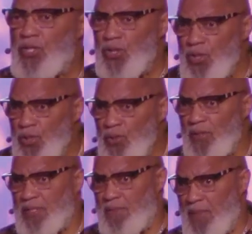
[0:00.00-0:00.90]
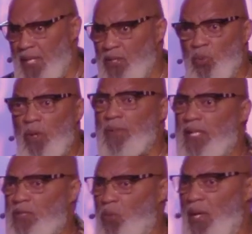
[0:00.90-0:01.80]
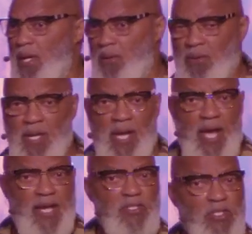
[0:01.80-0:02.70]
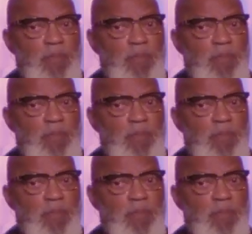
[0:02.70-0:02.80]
to you and to me, the woman at the well, as